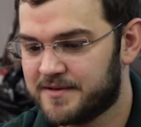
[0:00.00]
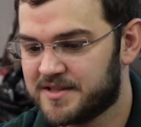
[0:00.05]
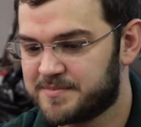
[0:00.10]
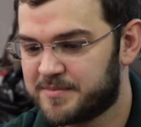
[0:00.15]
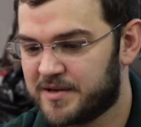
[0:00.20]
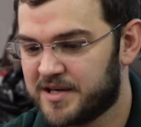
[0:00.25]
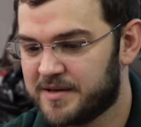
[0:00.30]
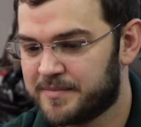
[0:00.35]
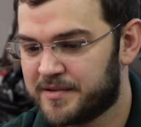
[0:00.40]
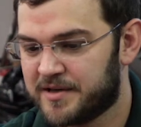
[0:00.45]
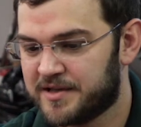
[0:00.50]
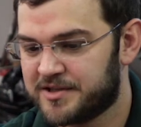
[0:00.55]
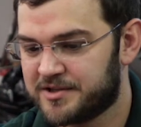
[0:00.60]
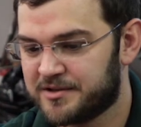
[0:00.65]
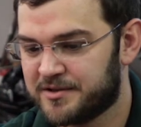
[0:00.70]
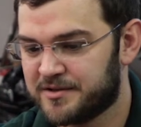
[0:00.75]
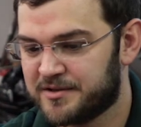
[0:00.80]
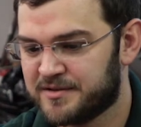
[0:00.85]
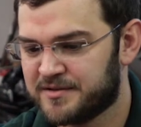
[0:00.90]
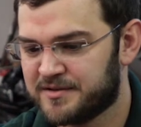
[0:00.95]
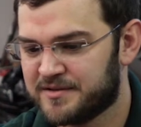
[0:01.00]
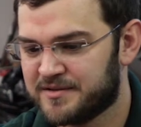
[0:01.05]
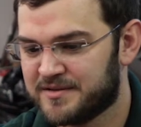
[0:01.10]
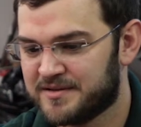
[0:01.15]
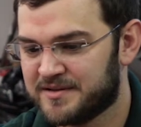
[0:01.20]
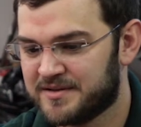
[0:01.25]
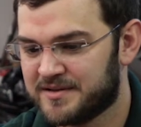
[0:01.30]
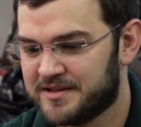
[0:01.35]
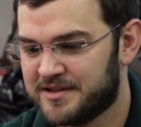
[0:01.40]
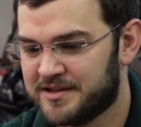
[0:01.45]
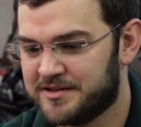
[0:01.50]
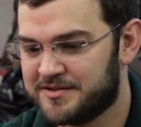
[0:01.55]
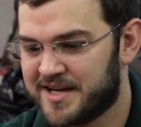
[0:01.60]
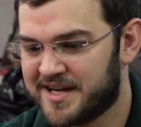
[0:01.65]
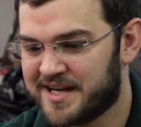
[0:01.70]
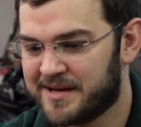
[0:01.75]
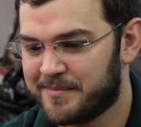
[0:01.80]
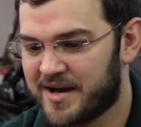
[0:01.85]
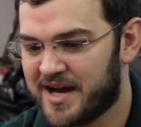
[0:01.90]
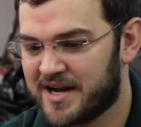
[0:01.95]
the spring pressure, you
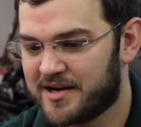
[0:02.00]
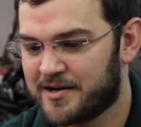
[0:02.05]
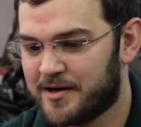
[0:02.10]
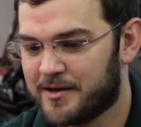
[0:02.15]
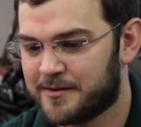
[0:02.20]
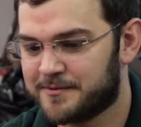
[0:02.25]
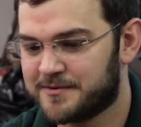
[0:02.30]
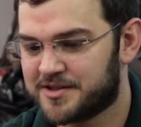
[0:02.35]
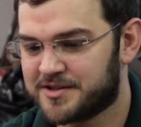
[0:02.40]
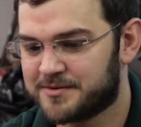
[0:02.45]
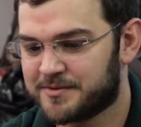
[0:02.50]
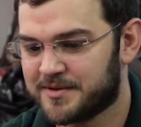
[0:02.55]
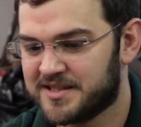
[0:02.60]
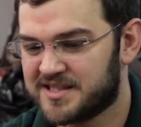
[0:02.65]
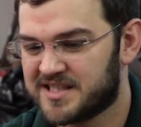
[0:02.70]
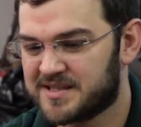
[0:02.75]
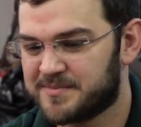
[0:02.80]
take it back off, just release